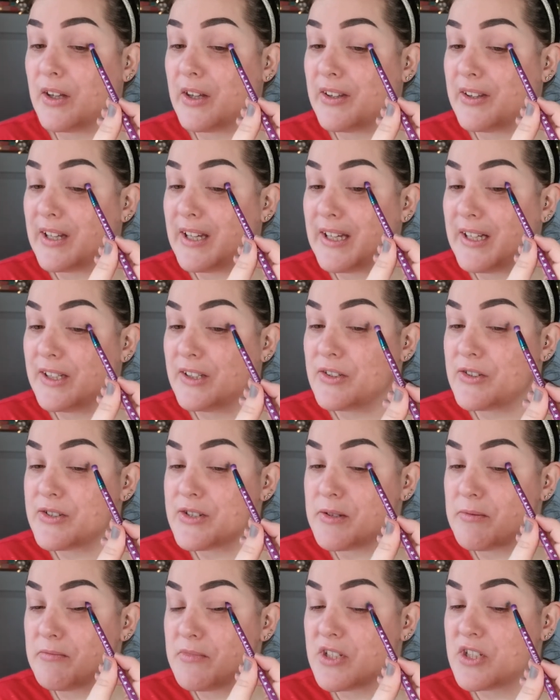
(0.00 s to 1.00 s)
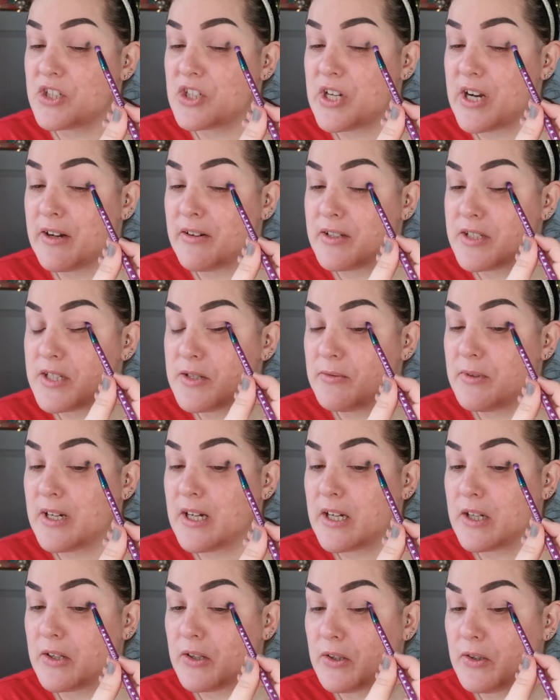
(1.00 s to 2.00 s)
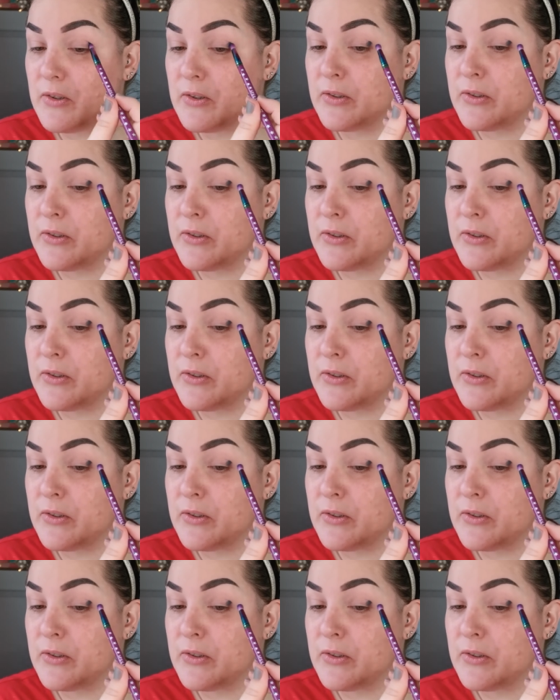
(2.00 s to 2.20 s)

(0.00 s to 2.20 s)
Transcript: that they do some charity work